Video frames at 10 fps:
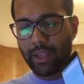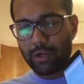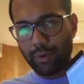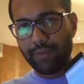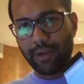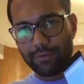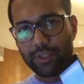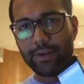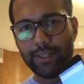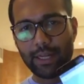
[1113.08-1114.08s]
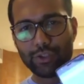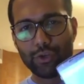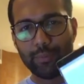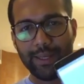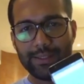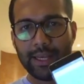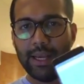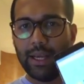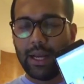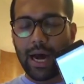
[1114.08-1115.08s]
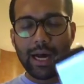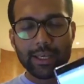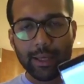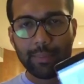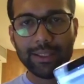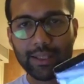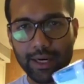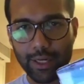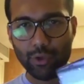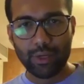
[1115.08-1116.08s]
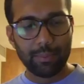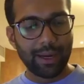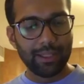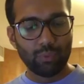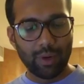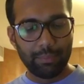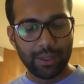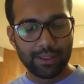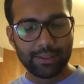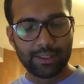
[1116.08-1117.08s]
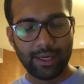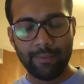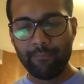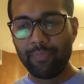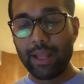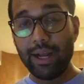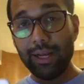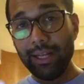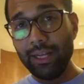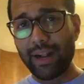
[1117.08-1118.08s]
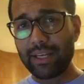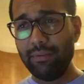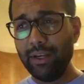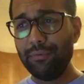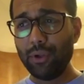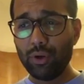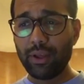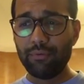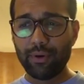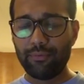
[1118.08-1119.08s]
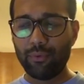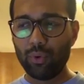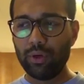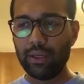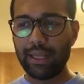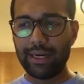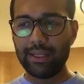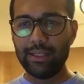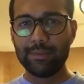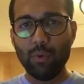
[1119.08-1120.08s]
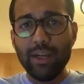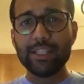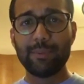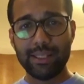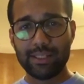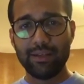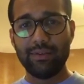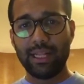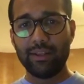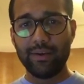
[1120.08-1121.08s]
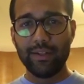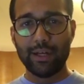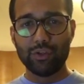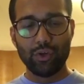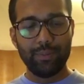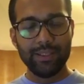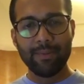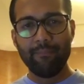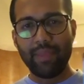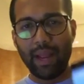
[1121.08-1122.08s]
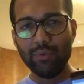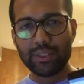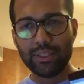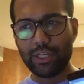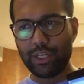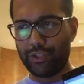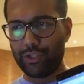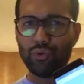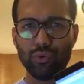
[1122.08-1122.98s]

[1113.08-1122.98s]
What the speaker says: 25 to 30,000 rupees, aankhein band karke you can buy the OnePlus 3. In fact, even if you're looking for a phone that is more expensive than 30,000 rupees, I would suggest you